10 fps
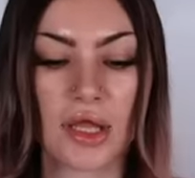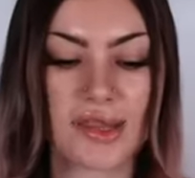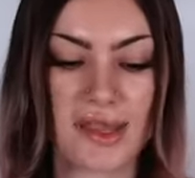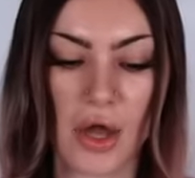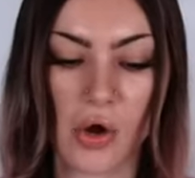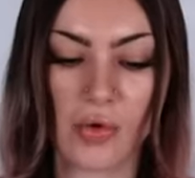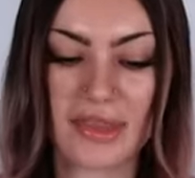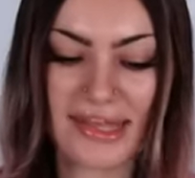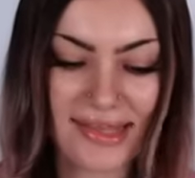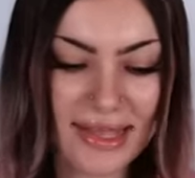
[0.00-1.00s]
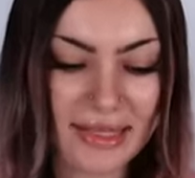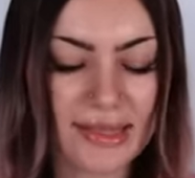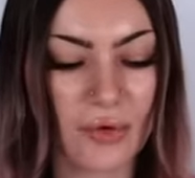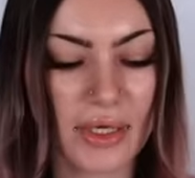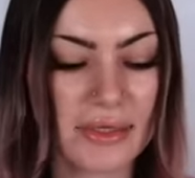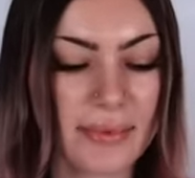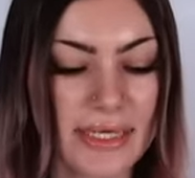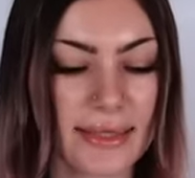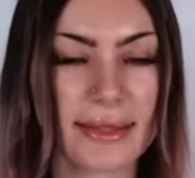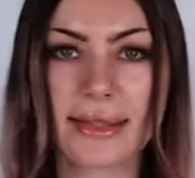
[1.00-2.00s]
So this nail is going to
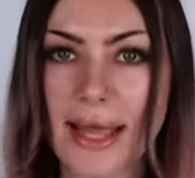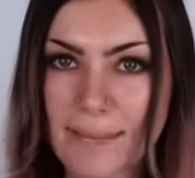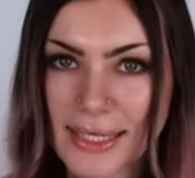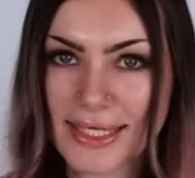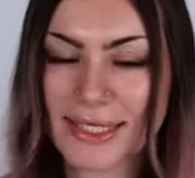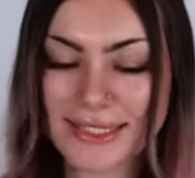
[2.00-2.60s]
be lemon